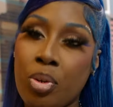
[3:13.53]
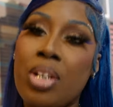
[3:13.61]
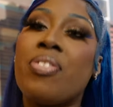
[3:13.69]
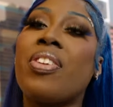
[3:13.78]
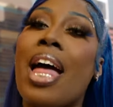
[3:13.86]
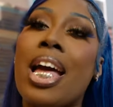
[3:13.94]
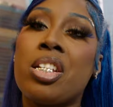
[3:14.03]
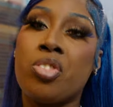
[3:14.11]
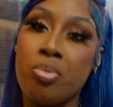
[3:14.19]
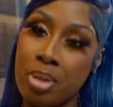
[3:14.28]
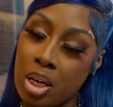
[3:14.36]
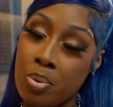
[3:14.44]
green flags
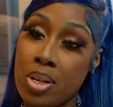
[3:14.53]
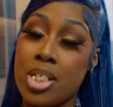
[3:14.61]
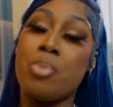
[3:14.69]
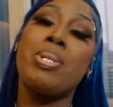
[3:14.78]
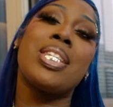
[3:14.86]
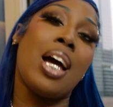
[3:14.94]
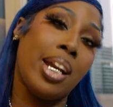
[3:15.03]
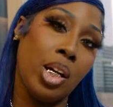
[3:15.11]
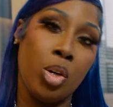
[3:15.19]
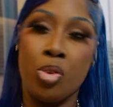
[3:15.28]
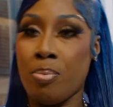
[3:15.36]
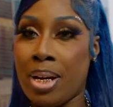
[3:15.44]
for me, whether it's
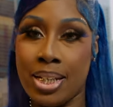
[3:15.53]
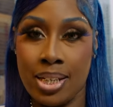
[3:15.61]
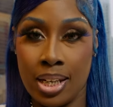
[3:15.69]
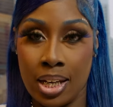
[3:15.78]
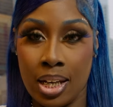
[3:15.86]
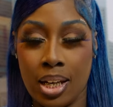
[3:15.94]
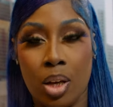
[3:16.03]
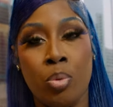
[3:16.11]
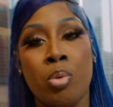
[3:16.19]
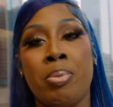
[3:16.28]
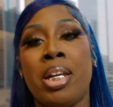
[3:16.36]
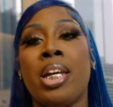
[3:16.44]
platonic or romantic,
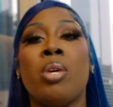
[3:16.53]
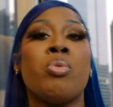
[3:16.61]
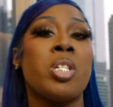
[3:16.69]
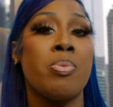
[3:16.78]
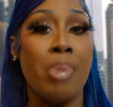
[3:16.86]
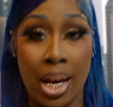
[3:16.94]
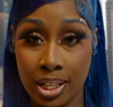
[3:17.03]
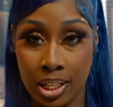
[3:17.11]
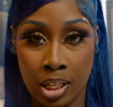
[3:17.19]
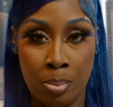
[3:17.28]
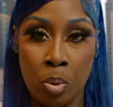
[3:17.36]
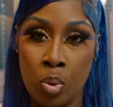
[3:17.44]
will be
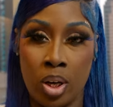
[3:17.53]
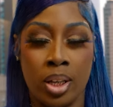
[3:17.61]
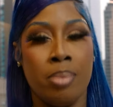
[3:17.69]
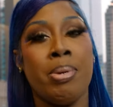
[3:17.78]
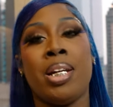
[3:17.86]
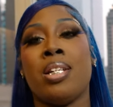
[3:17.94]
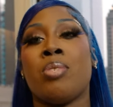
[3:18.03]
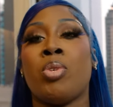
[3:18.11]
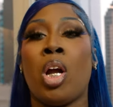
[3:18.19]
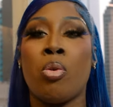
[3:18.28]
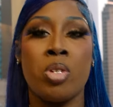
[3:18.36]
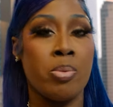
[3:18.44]
respect, number one, because
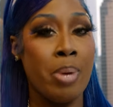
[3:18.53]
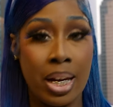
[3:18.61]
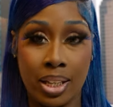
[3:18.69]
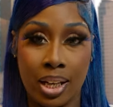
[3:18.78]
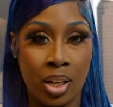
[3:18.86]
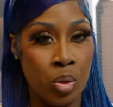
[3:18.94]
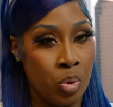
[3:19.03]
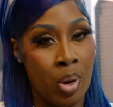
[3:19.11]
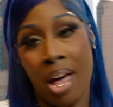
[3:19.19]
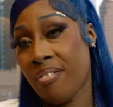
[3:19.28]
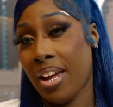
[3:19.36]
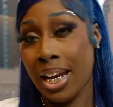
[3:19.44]
without respect, you don't
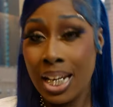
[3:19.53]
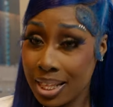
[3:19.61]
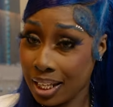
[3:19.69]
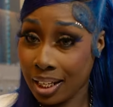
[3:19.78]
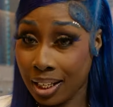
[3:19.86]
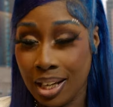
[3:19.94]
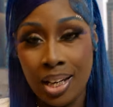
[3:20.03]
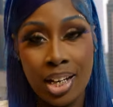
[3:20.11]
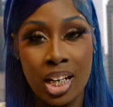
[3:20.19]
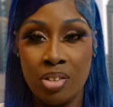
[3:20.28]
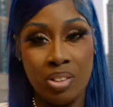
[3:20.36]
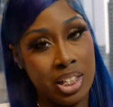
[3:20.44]
have anything
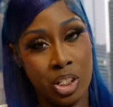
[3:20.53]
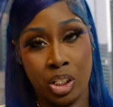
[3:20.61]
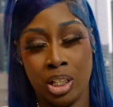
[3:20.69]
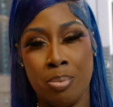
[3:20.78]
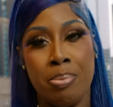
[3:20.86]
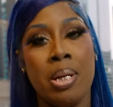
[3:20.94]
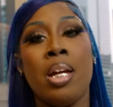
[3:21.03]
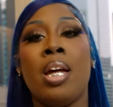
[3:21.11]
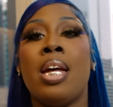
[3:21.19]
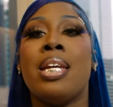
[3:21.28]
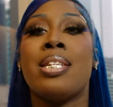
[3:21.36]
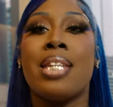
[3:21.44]
in a relationship.
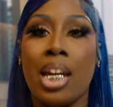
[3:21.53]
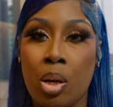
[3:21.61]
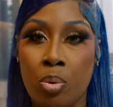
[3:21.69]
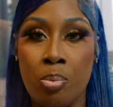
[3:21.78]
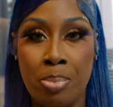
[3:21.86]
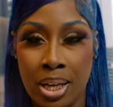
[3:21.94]
Second would